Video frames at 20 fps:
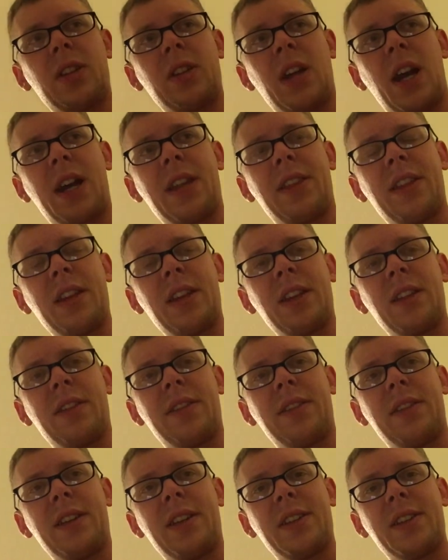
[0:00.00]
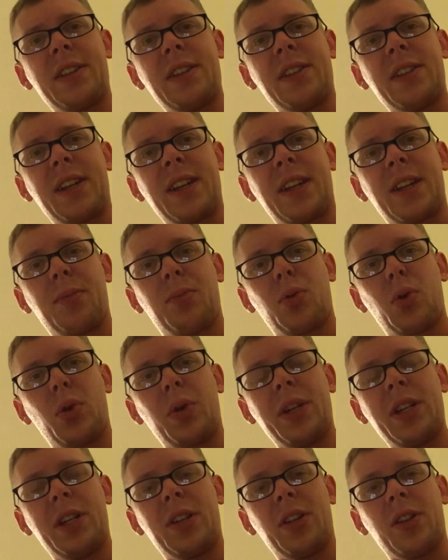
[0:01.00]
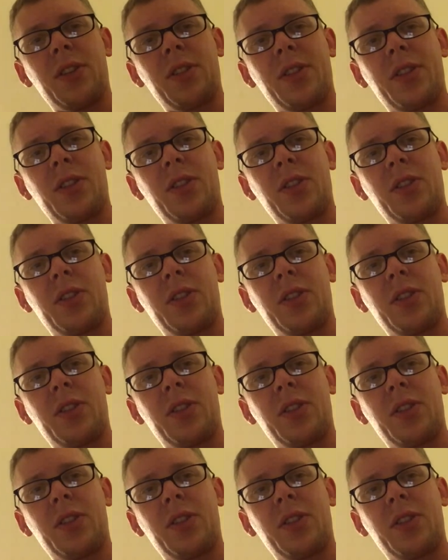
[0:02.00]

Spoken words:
I think this is like a precursor